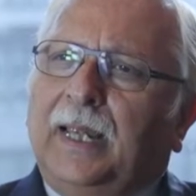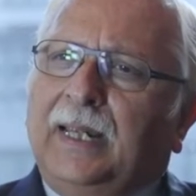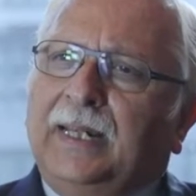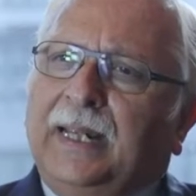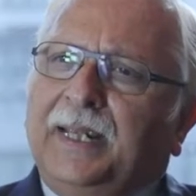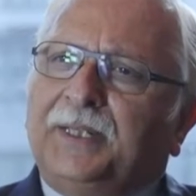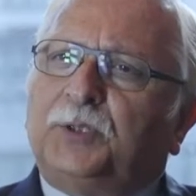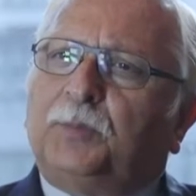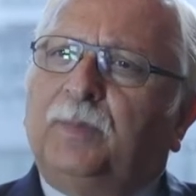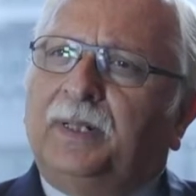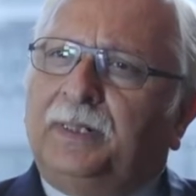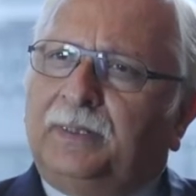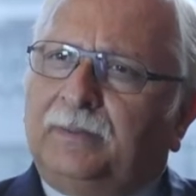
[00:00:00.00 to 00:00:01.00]

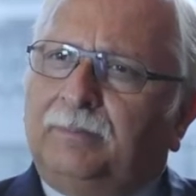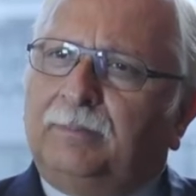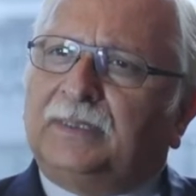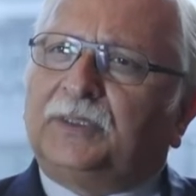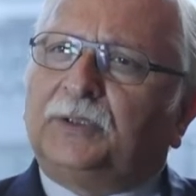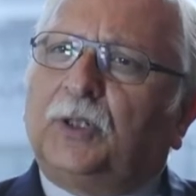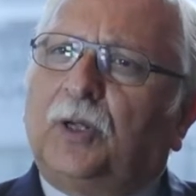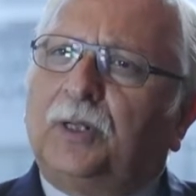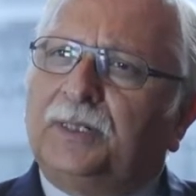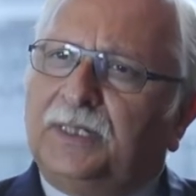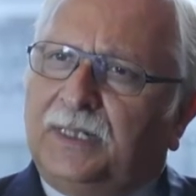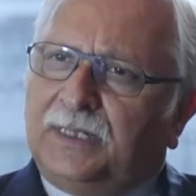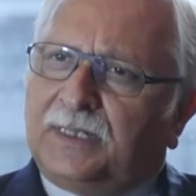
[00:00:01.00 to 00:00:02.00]
engagement,
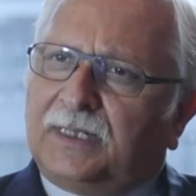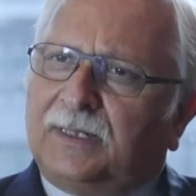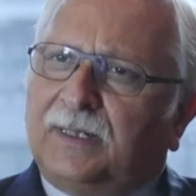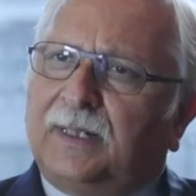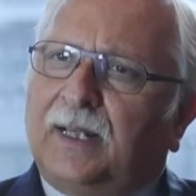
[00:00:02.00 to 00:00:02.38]
methodologies,